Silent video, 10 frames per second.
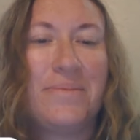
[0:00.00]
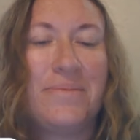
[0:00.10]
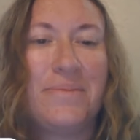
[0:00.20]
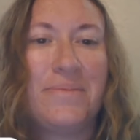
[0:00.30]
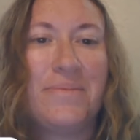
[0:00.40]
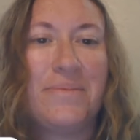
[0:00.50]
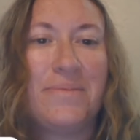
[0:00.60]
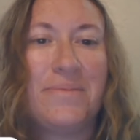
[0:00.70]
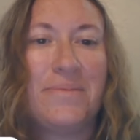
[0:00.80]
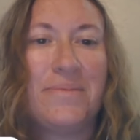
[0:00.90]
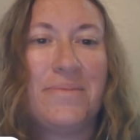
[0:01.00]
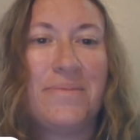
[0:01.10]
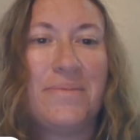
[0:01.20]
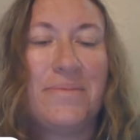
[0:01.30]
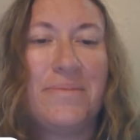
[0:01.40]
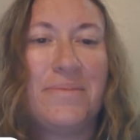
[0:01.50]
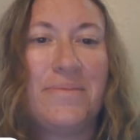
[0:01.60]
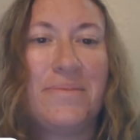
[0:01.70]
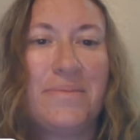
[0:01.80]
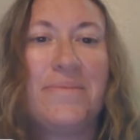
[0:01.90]

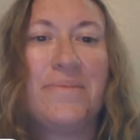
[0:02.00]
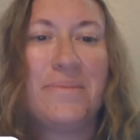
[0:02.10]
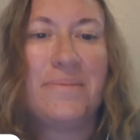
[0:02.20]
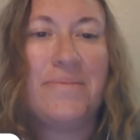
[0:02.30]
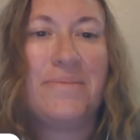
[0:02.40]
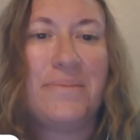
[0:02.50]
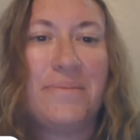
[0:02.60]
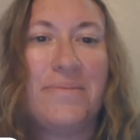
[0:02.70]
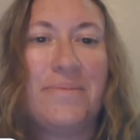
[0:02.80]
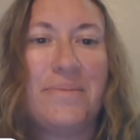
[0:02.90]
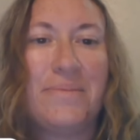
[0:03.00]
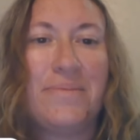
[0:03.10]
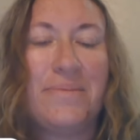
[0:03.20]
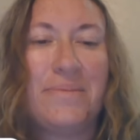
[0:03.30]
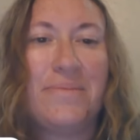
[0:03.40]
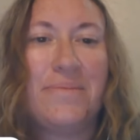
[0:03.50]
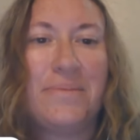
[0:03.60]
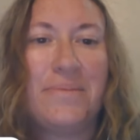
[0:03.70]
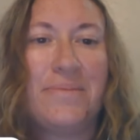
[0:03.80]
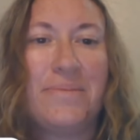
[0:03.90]

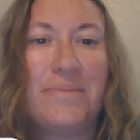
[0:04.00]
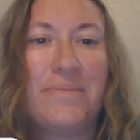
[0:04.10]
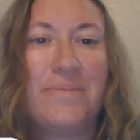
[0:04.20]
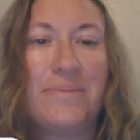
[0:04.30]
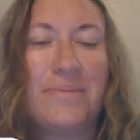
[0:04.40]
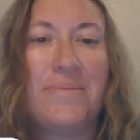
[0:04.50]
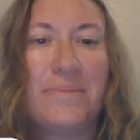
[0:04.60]
The person shown says nothing.